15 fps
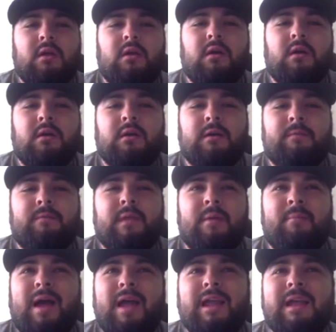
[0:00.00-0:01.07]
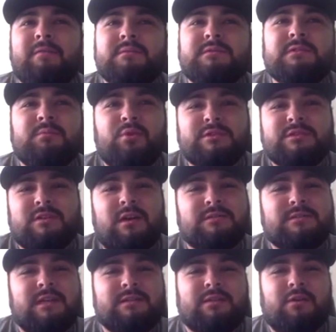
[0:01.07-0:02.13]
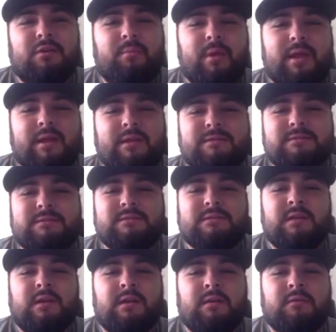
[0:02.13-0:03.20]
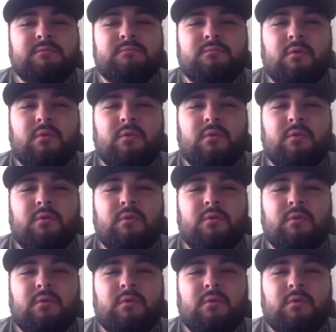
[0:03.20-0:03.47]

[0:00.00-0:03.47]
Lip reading: They might give him some more starts at third base to